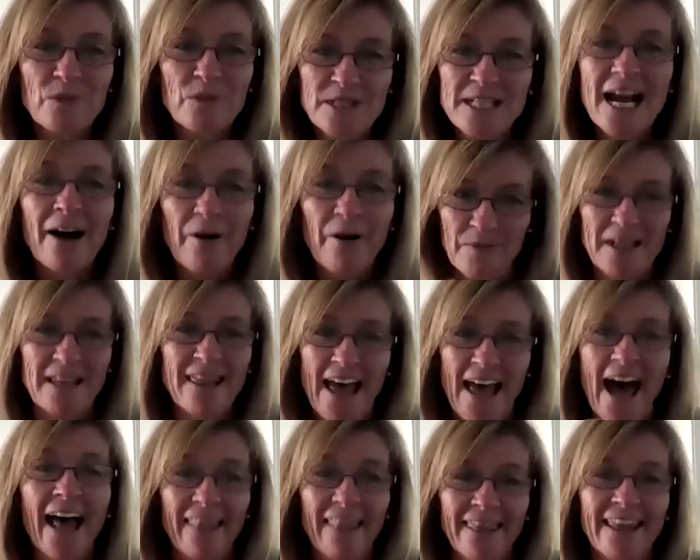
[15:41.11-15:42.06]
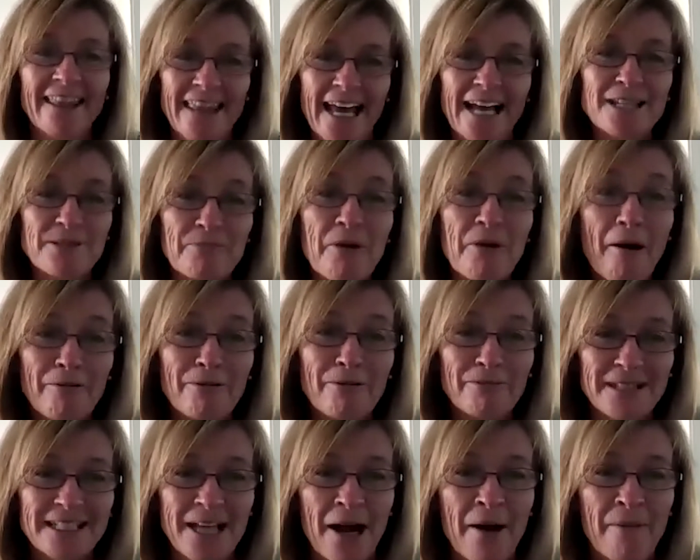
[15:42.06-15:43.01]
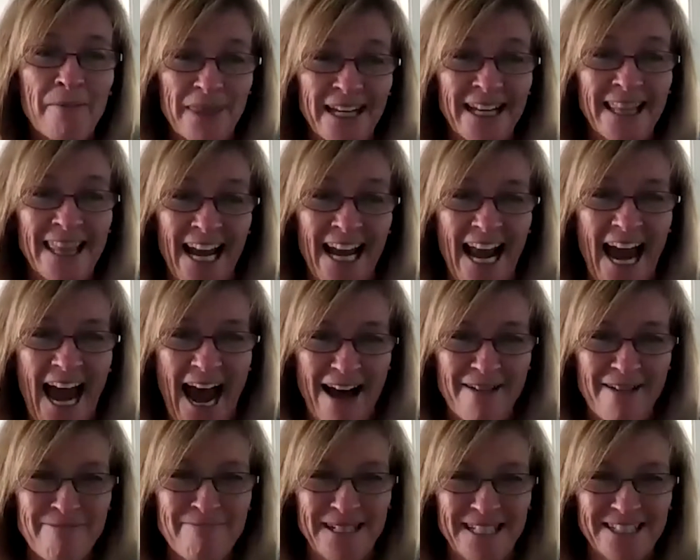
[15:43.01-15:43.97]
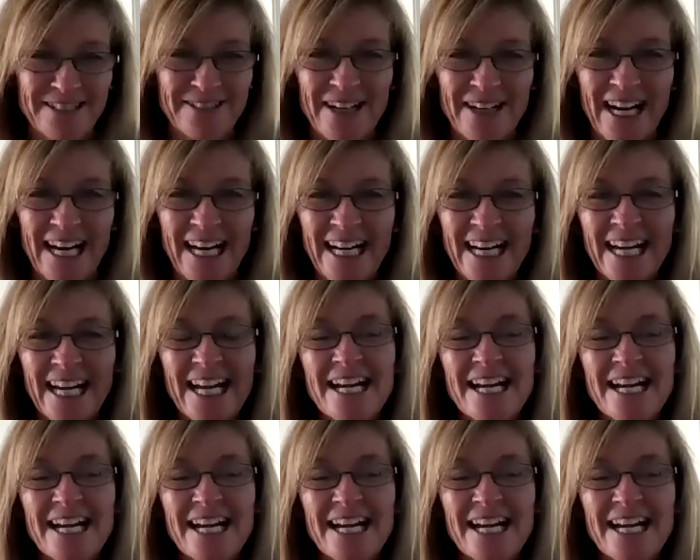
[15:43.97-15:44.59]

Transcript: tell me that that that's probably something that happened right